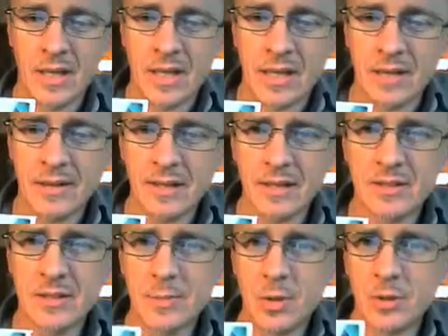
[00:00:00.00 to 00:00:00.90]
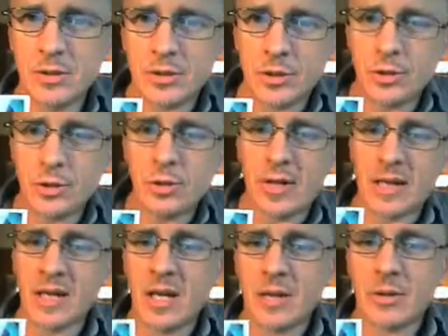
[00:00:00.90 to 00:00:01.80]
And I think it's important to do
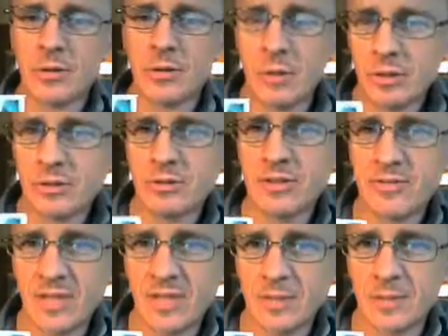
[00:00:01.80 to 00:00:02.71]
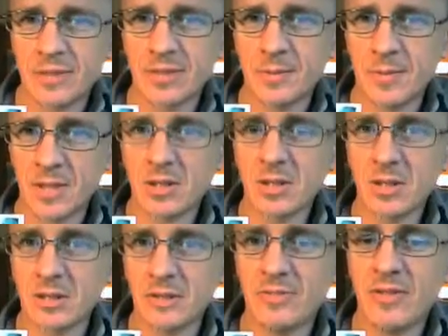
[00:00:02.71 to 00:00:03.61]
that. The grocer is famous
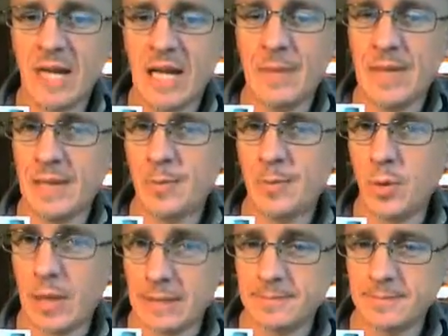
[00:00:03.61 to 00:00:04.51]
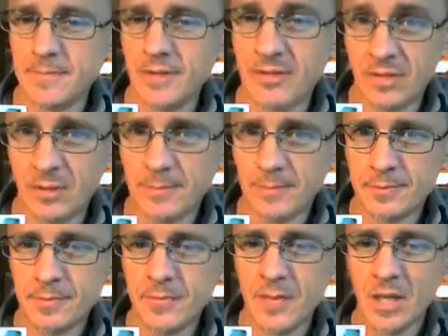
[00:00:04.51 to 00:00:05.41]
because of Amélie Poulain, the film.
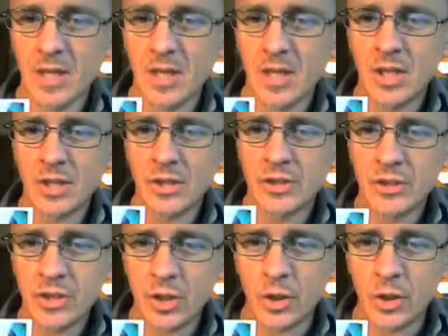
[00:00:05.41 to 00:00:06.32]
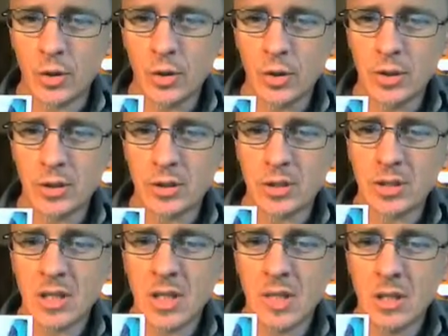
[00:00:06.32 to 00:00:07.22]
So
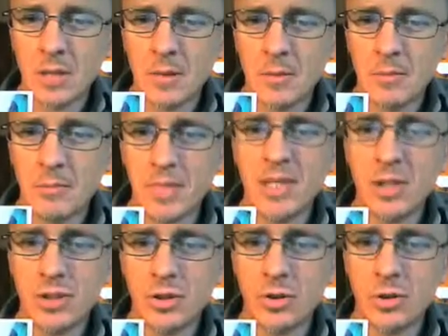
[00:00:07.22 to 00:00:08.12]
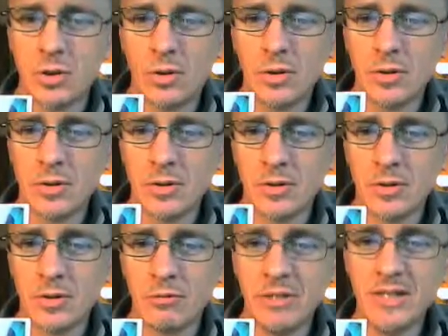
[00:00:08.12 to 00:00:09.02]
make sure
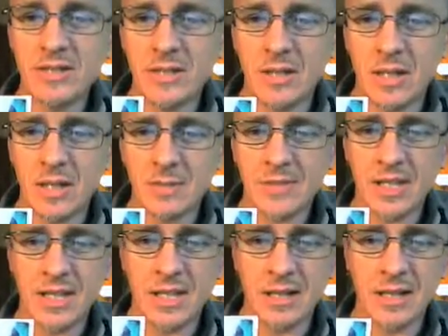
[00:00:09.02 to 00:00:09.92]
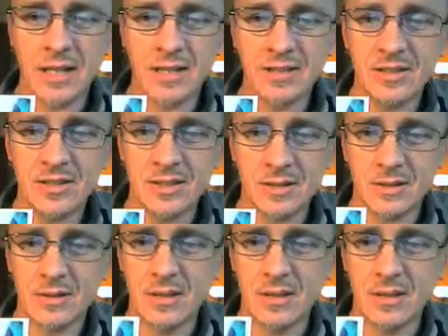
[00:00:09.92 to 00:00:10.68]
the reason I'm taking this